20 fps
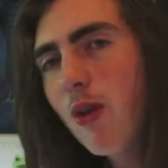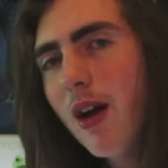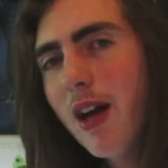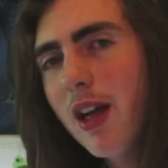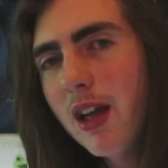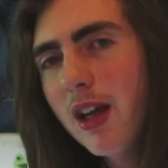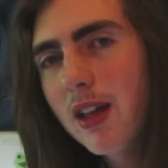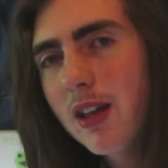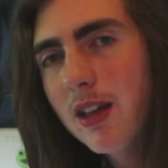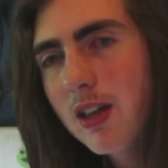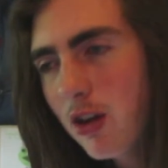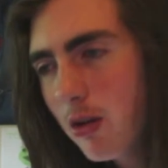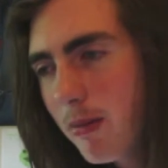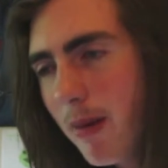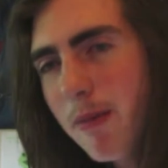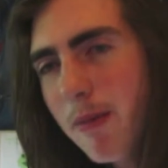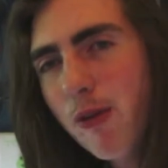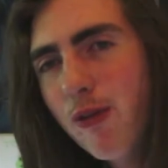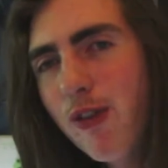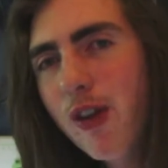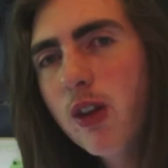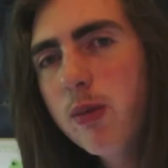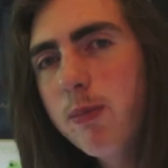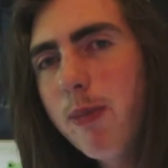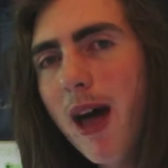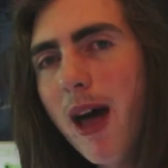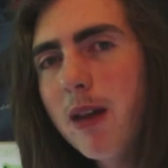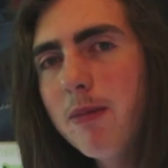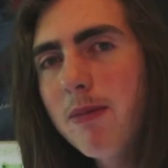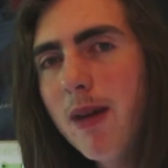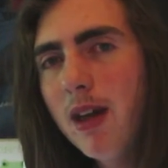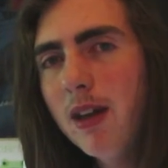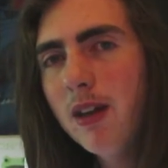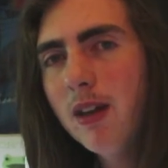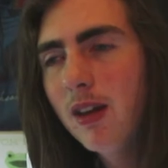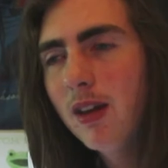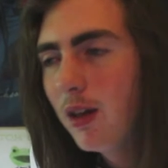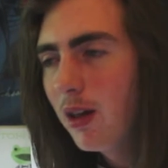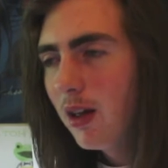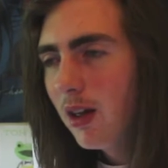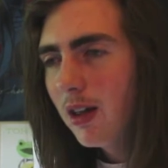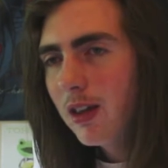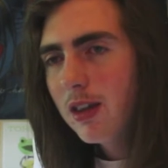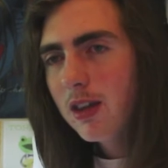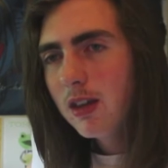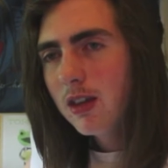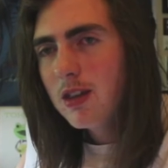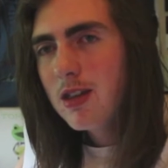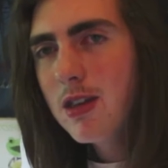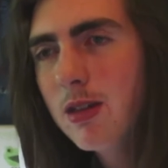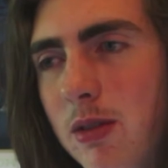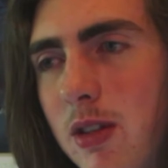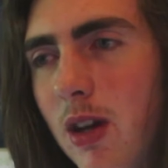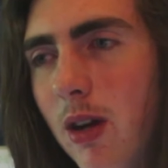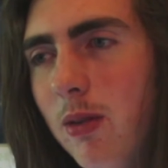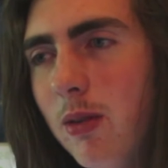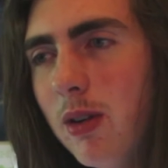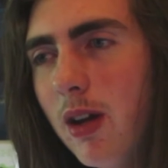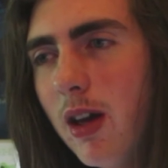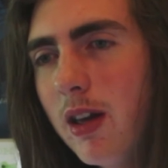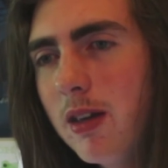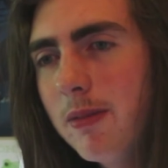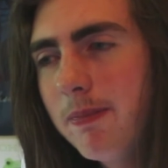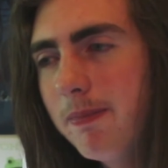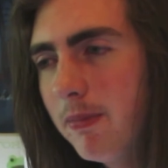right, you remember Feels Bad Man? You don't? Are